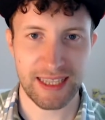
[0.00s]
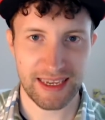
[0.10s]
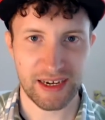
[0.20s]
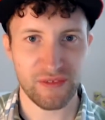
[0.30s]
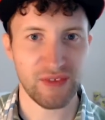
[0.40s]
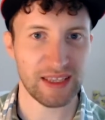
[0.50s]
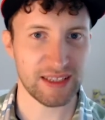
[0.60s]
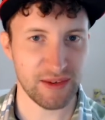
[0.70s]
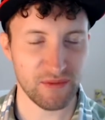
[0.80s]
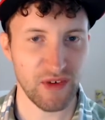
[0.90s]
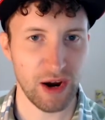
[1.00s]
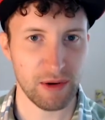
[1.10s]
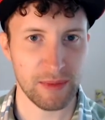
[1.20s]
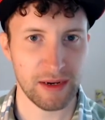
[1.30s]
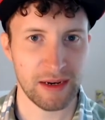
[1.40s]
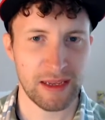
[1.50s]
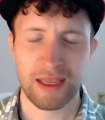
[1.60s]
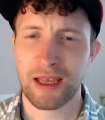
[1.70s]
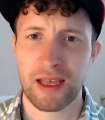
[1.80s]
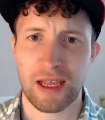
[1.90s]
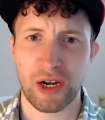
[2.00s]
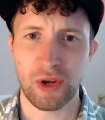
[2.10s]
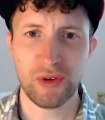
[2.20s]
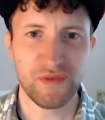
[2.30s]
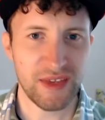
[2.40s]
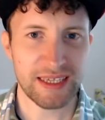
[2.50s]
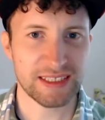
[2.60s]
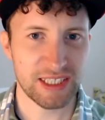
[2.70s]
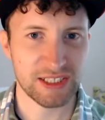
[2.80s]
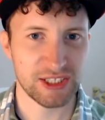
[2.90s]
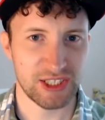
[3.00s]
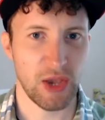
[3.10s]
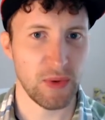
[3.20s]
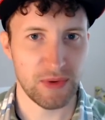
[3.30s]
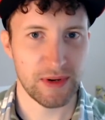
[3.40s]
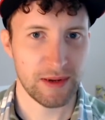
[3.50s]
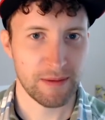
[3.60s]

they can affect the environment. Luffy is a zone,